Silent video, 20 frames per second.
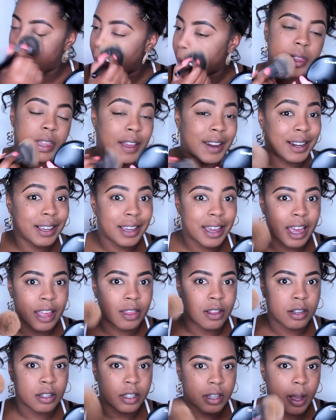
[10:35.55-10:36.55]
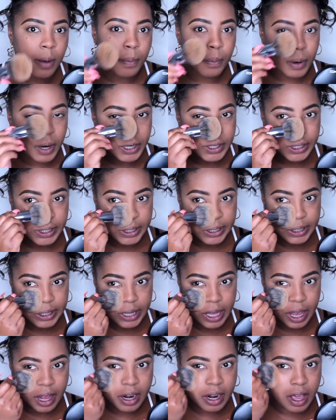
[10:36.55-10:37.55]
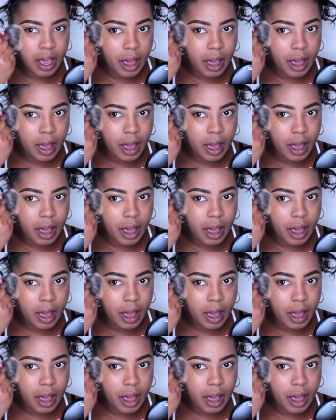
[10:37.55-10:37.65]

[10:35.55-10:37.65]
But then again, there's some brushes that